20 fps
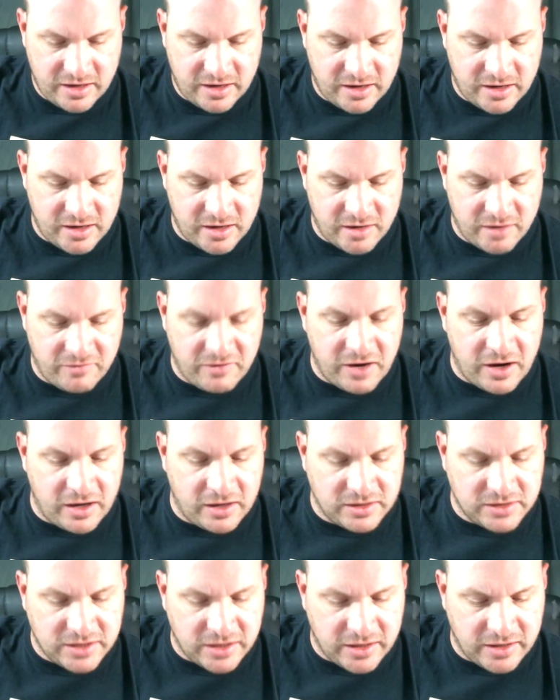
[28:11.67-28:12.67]

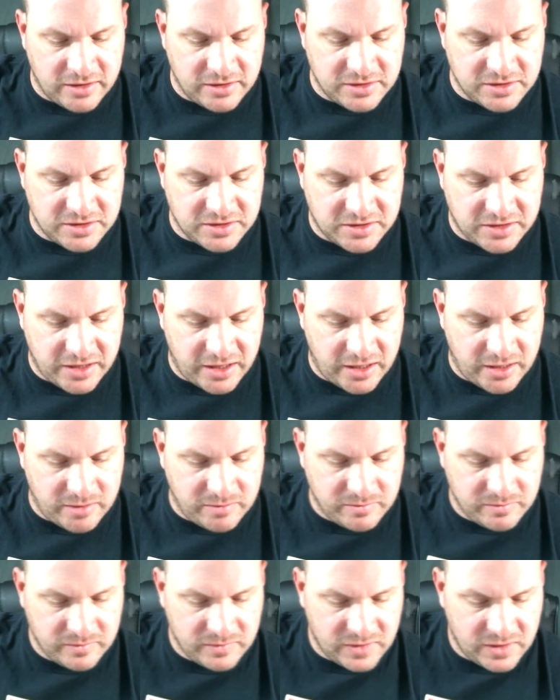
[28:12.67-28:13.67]
Volatile is the
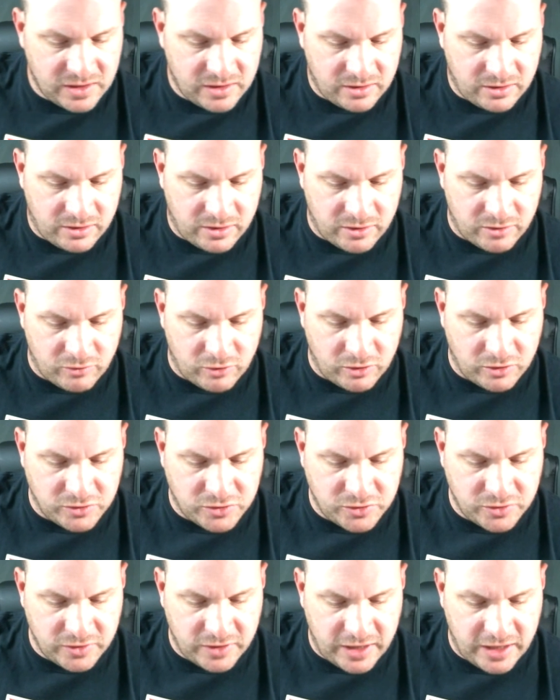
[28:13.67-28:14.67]
same. On a roll of
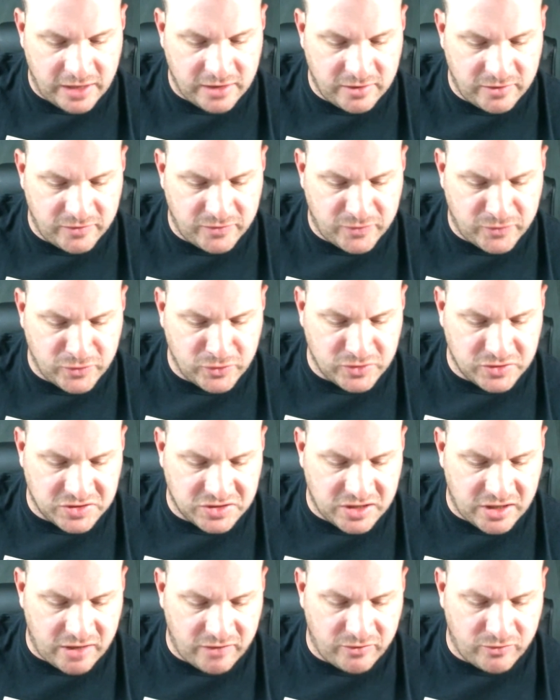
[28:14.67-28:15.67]
2 to 8, if you feel
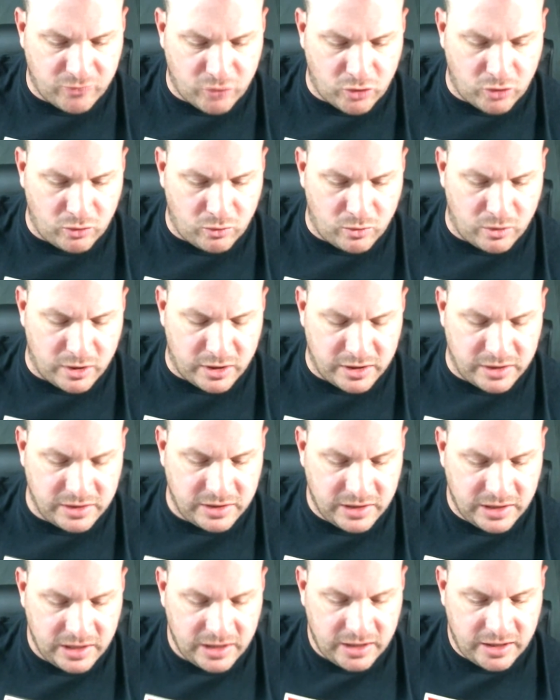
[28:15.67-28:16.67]
safe, if you roll a 1,
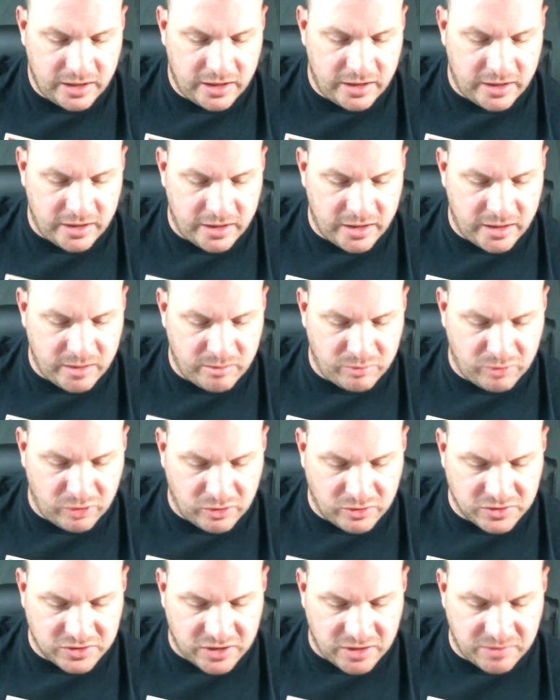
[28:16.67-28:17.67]
it
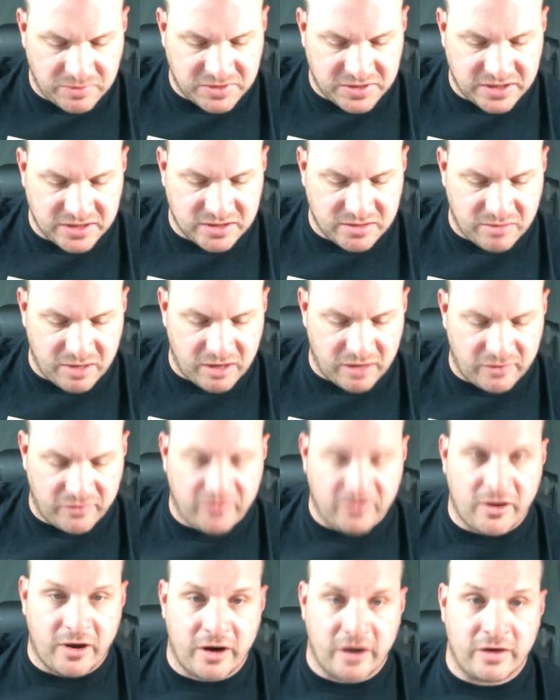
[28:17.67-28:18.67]
blows up and sets the model on
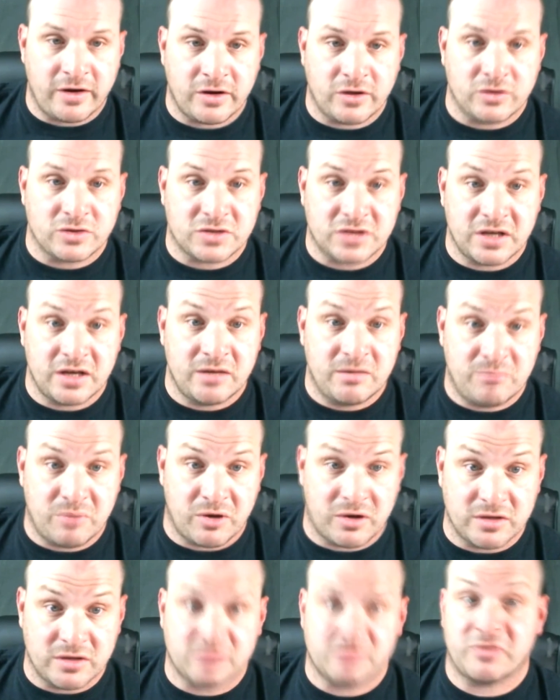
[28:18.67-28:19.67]
fire and goes to it
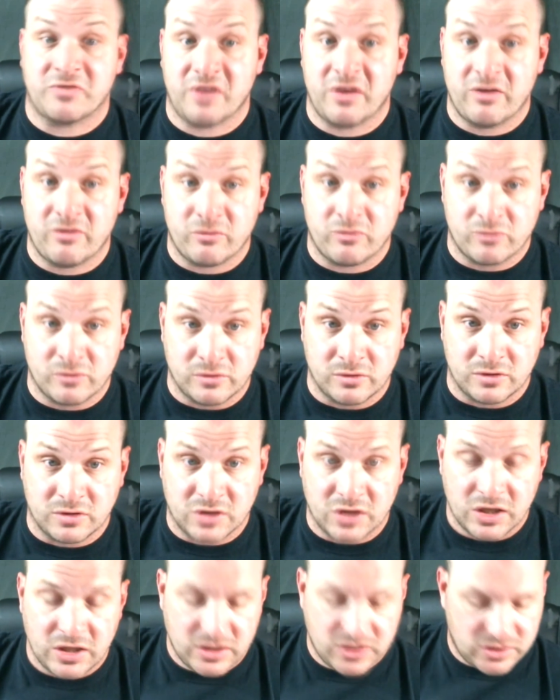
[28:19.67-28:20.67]
burns. My favorite rule.
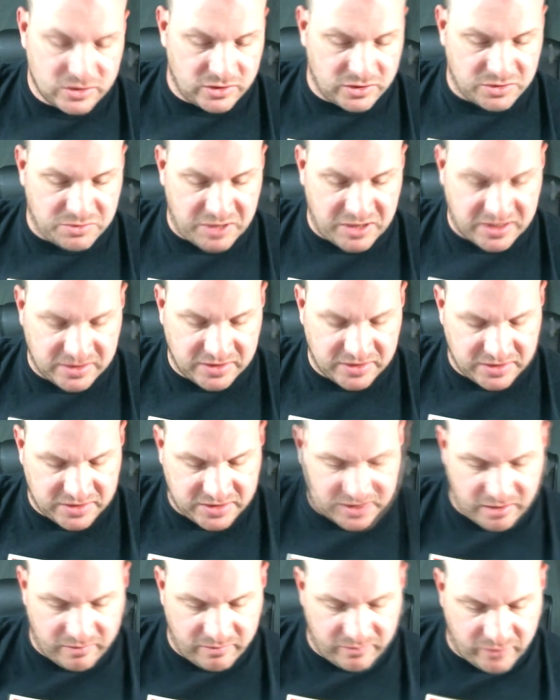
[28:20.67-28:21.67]
So it's basically the
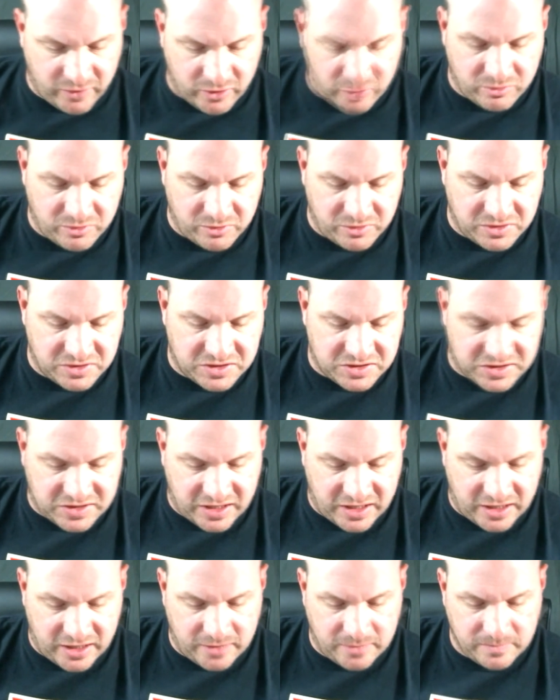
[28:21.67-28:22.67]
same. Vulnerable is the
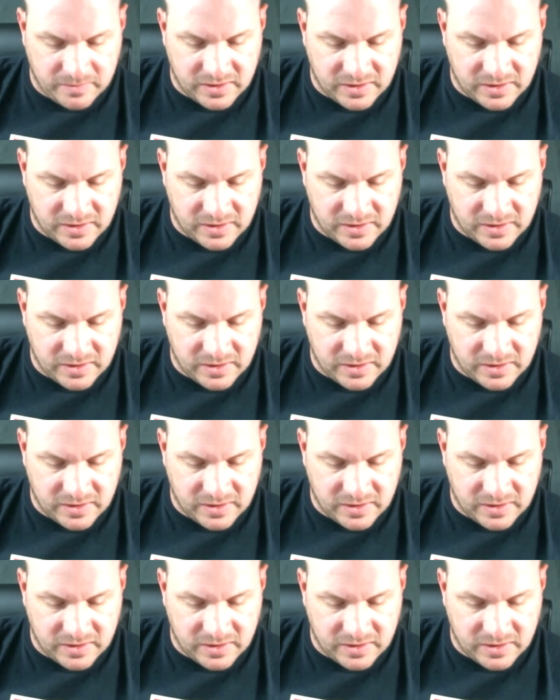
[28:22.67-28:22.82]
same.